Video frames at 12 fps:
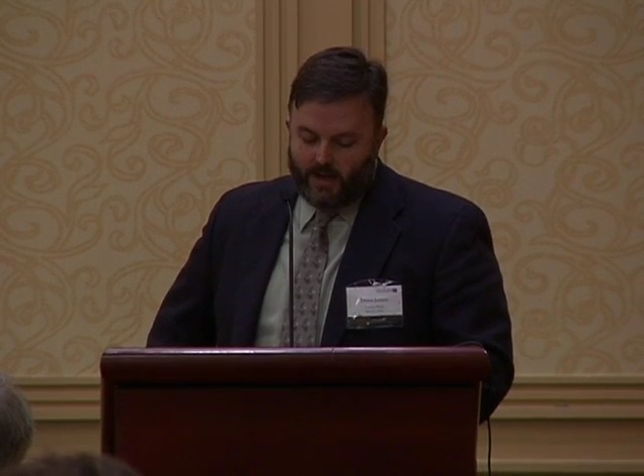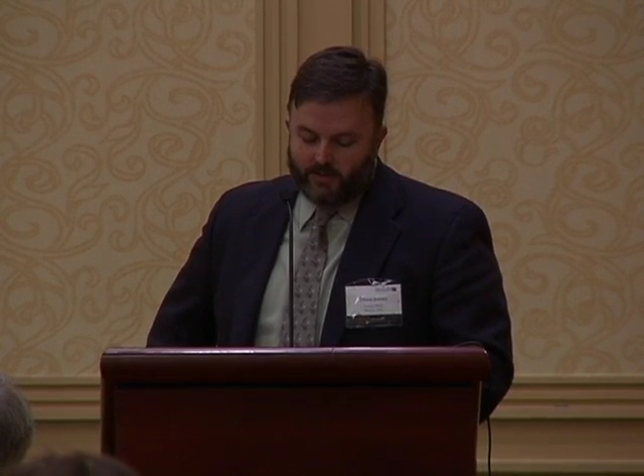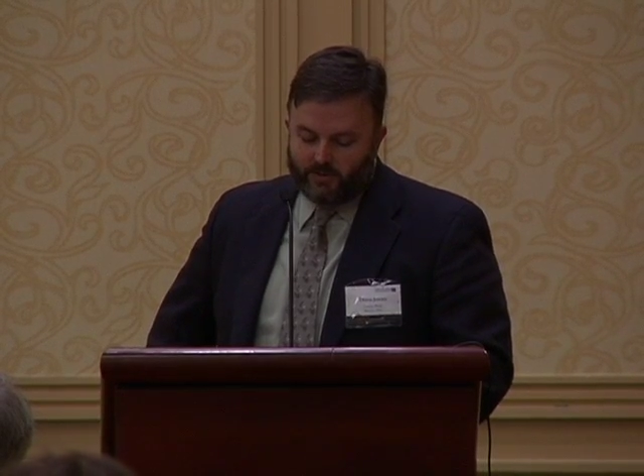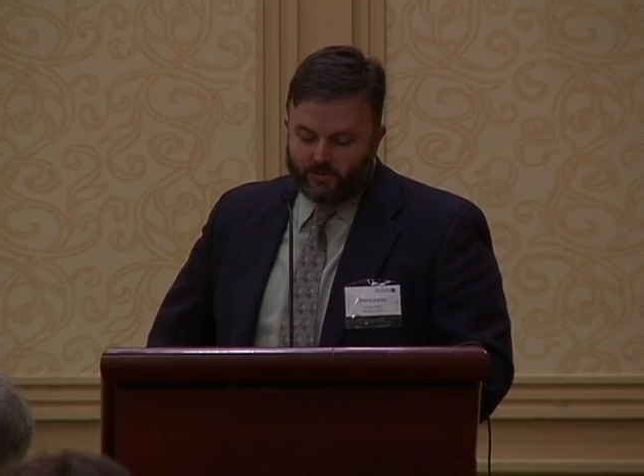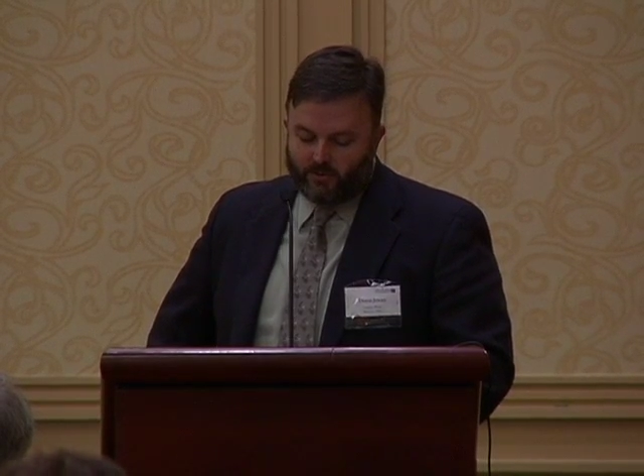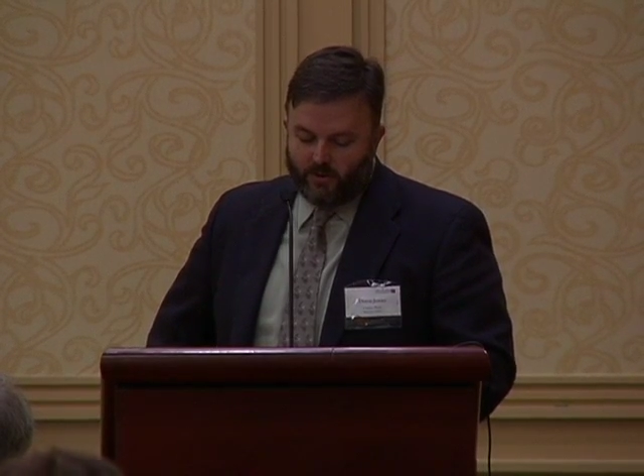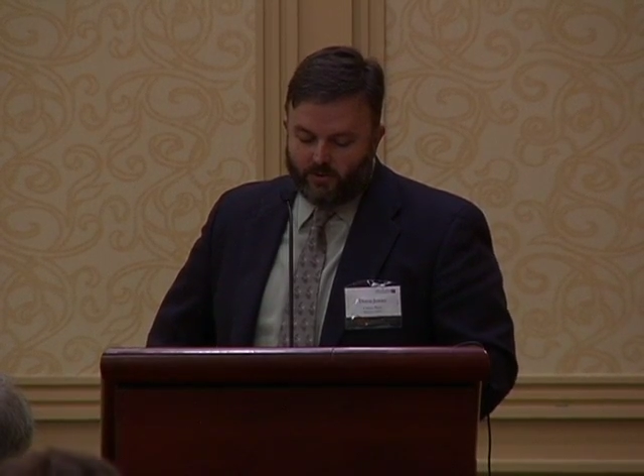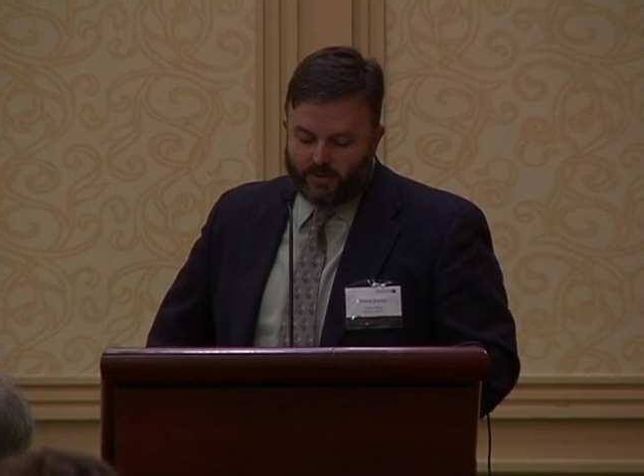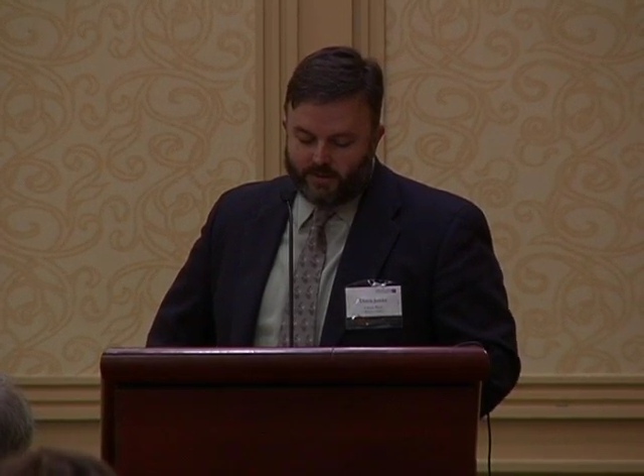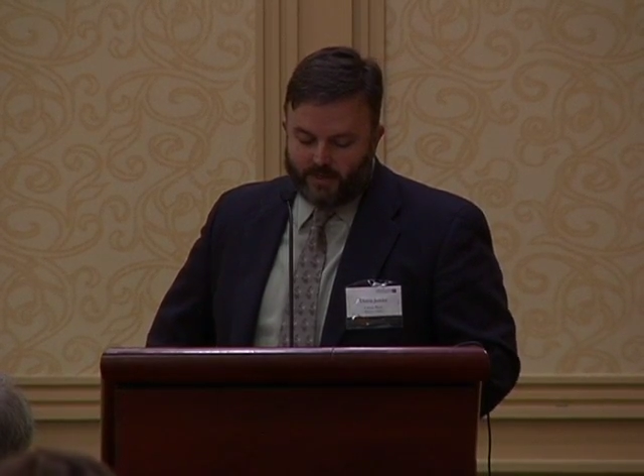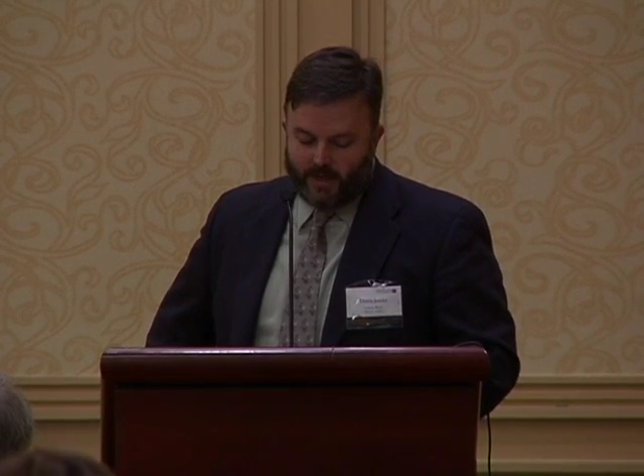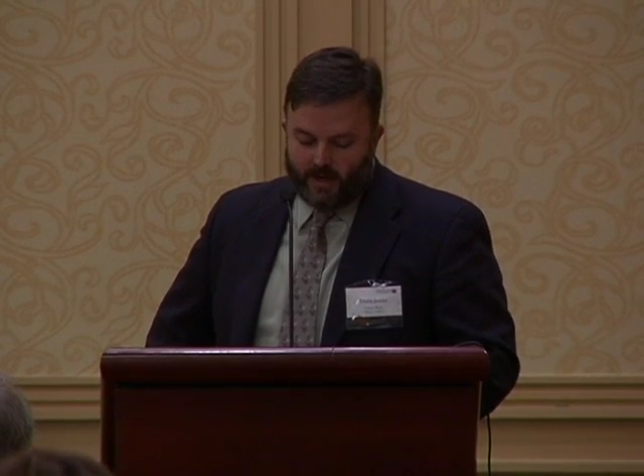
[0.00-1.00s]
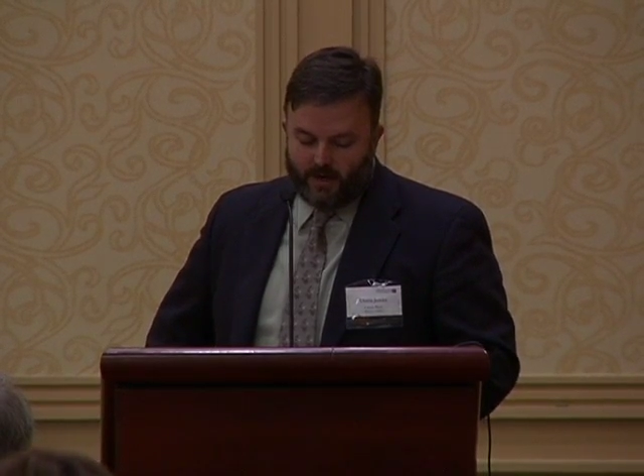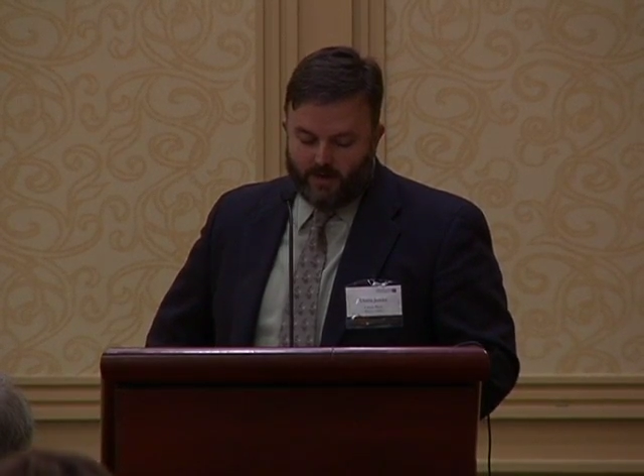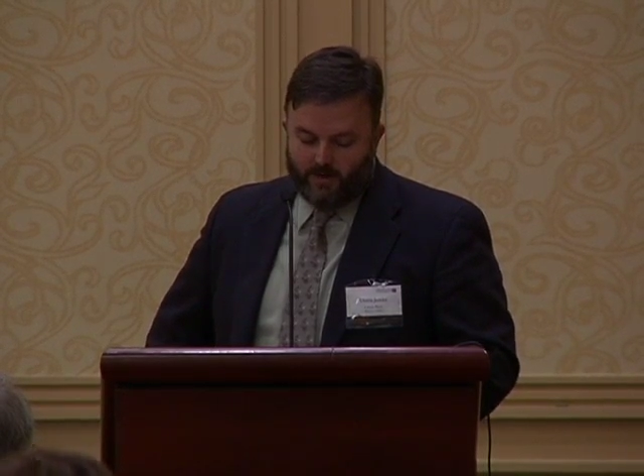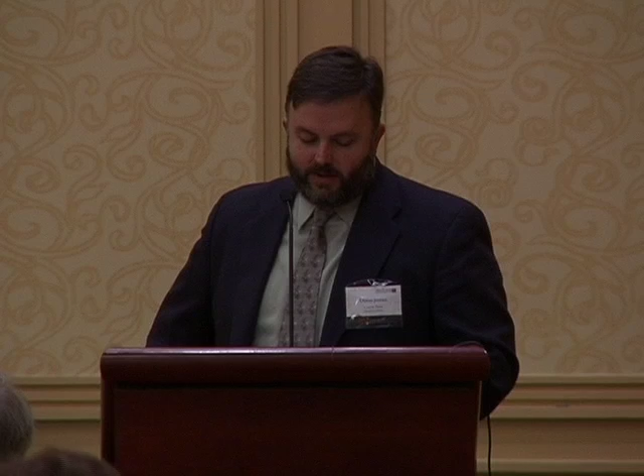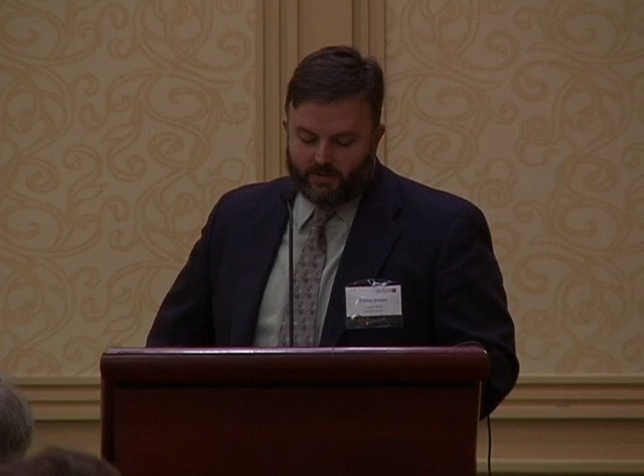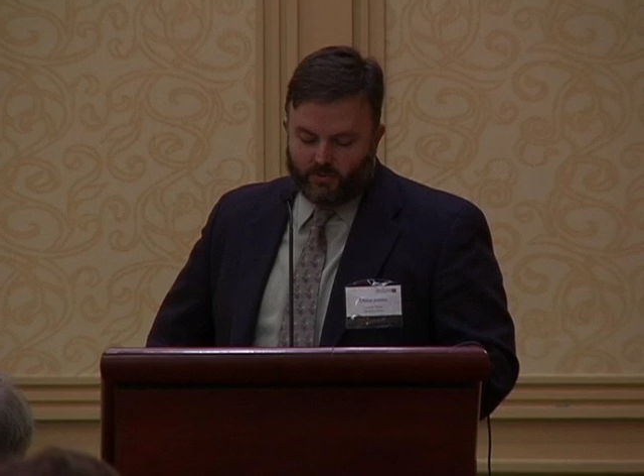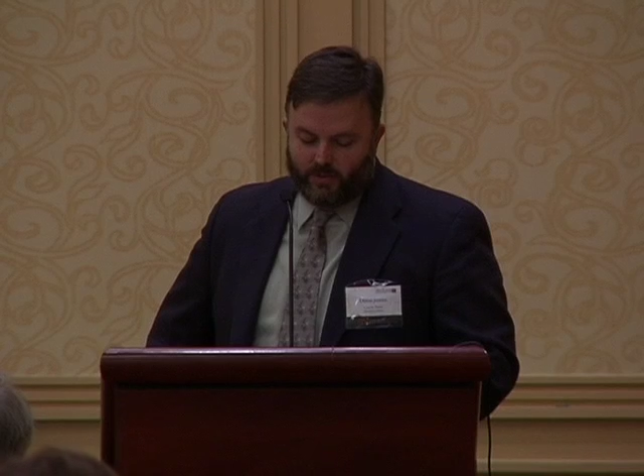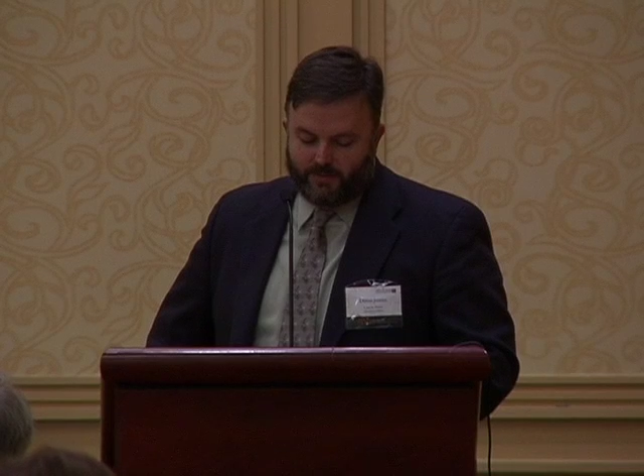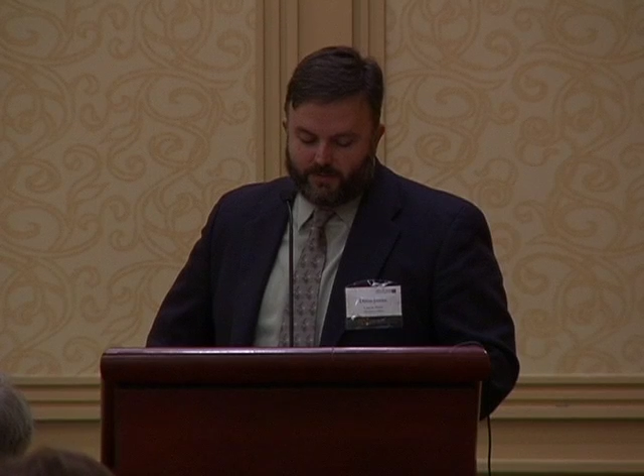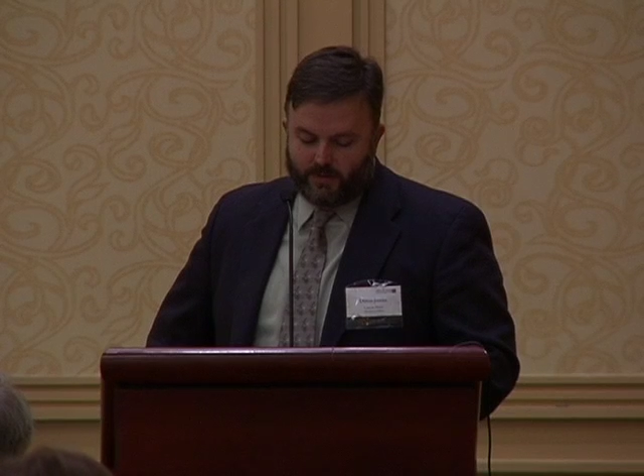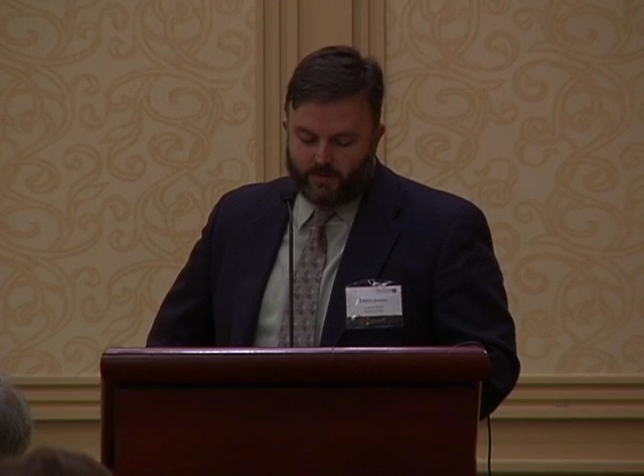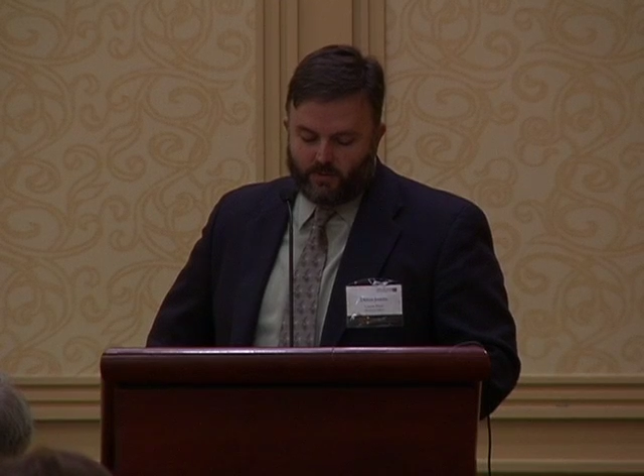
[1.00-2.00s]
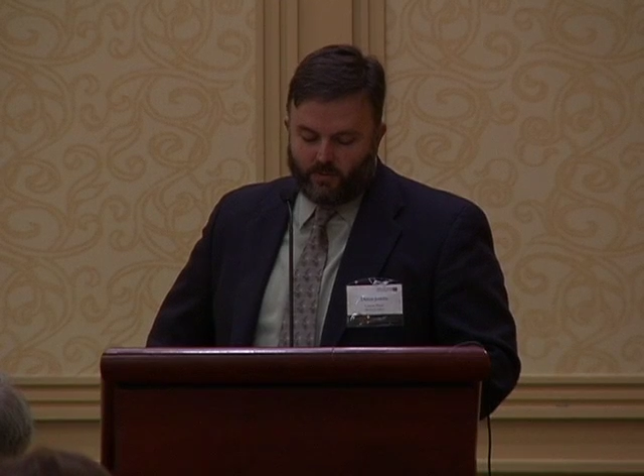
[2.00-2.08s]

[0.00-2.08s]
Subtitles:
stroked his hair and drifted